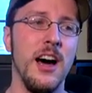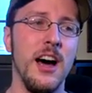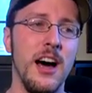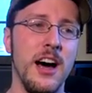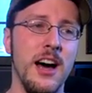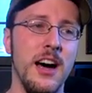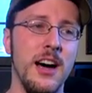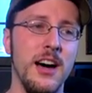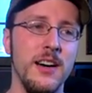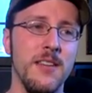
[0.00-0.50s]

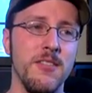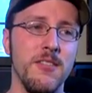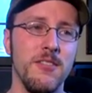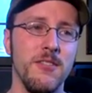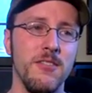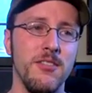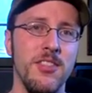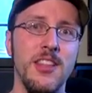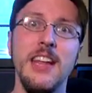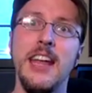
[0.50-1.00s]

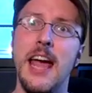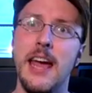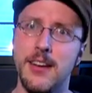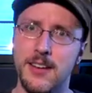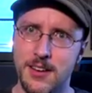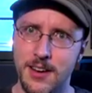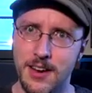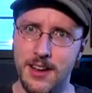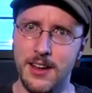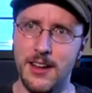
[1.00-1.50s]
The
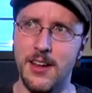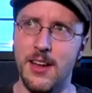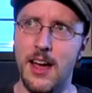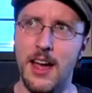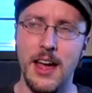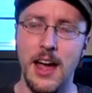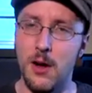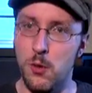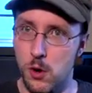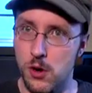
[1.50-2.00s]
ending,
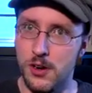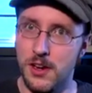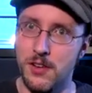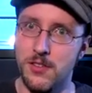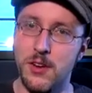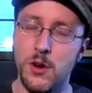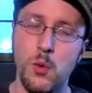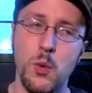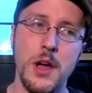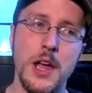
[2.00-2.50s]
I won't
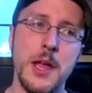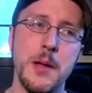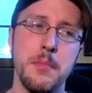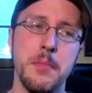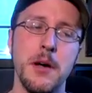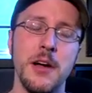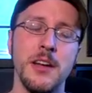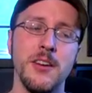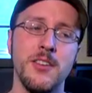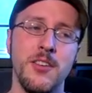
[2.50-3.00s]
give it away,
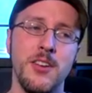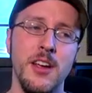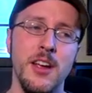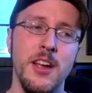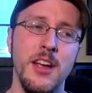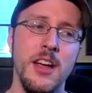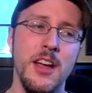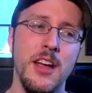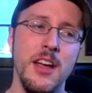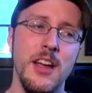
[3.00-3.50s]
but
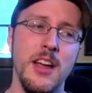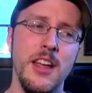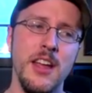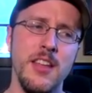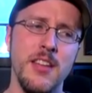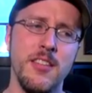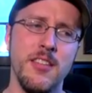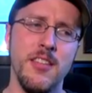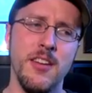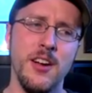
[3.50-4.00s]

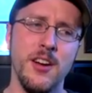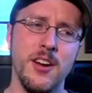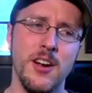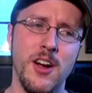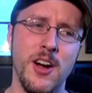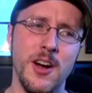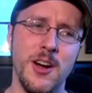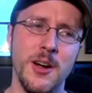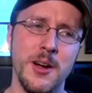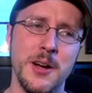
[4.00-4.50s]
there
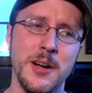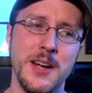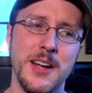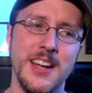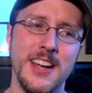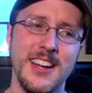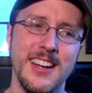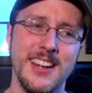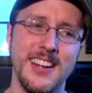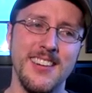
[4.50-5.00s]
are,
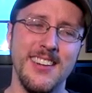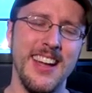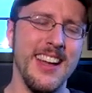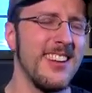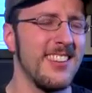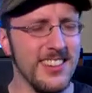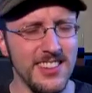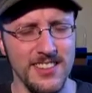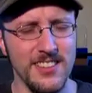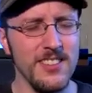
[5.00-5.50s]

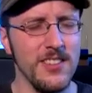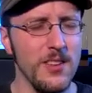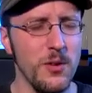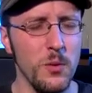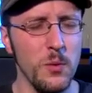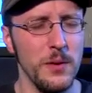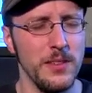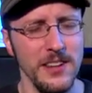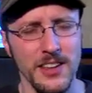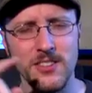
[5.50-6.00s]

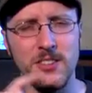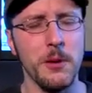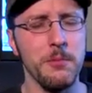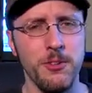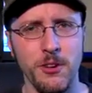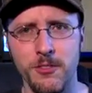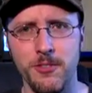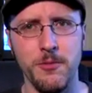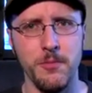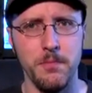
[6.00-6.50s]
with the
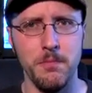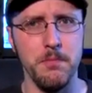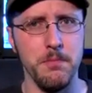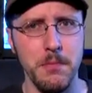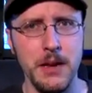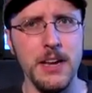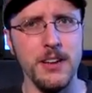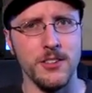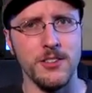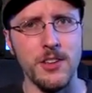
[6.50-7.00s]
exception of
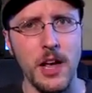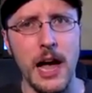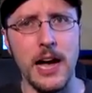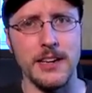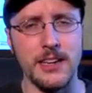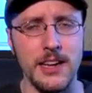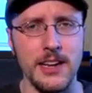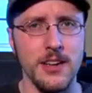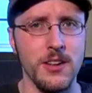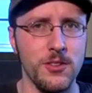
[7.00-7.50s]

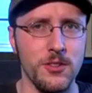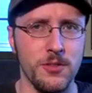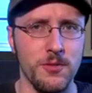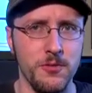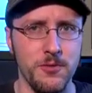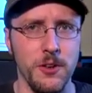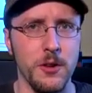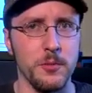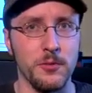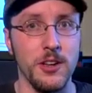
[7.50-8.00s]
Miyazaki's
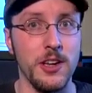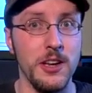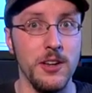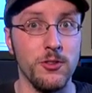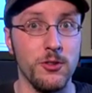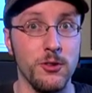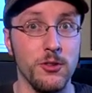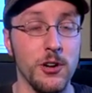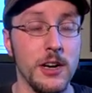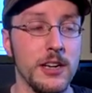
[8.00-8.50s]
films that
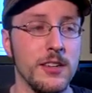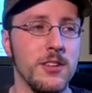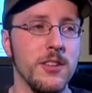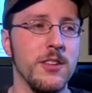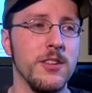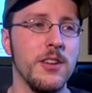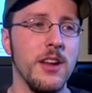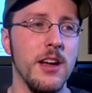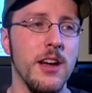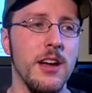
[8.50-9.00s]
he's
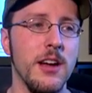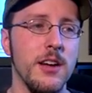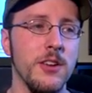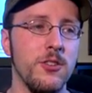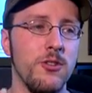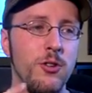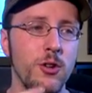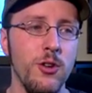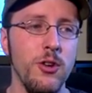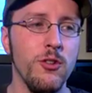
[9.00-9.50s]
directed,
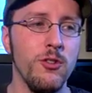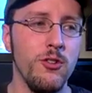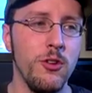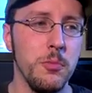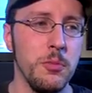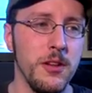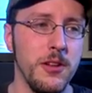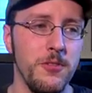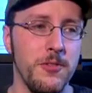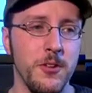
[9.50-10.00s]
Studio
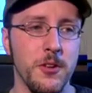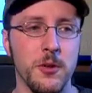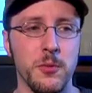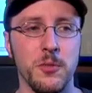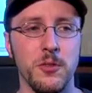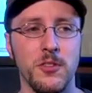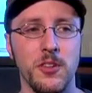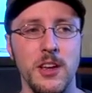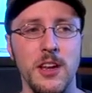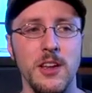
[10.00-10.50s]
Ghibli
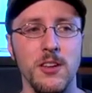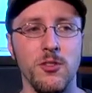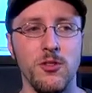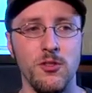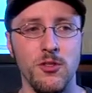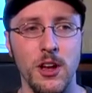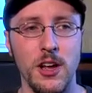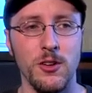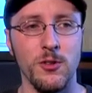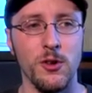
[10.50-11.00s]
films in
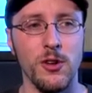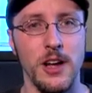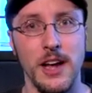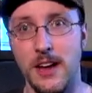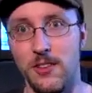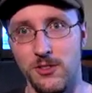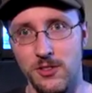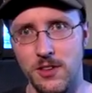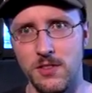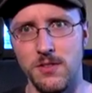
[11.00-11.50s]
general, I
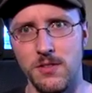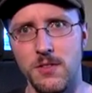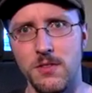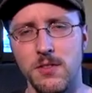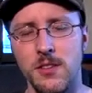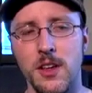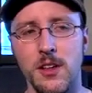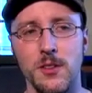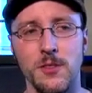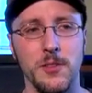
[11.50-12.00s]
have seen
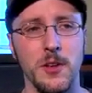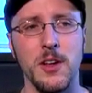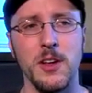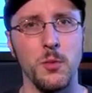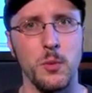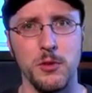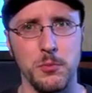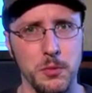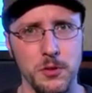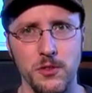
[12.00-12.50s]
the other film,
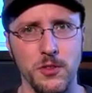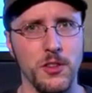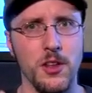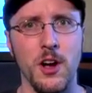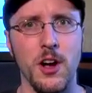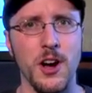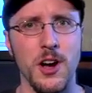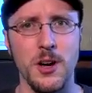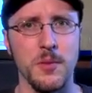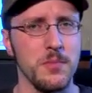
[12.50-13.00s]
like Whispers of the
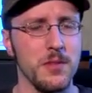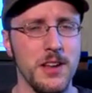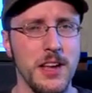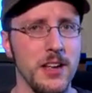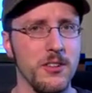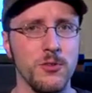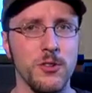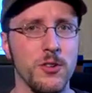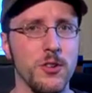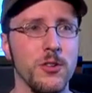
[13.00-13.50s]
Heart and
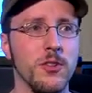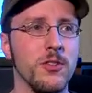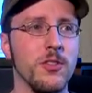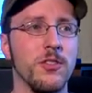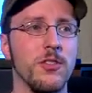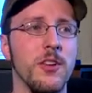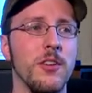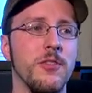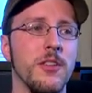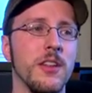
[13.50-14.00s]
Cat Returns
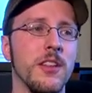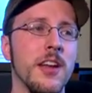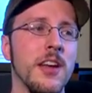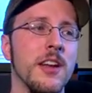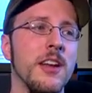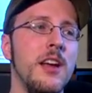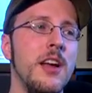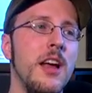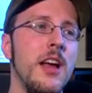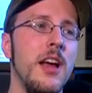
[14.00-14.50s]
and stuff like
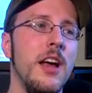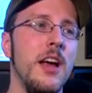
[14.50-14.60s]
that,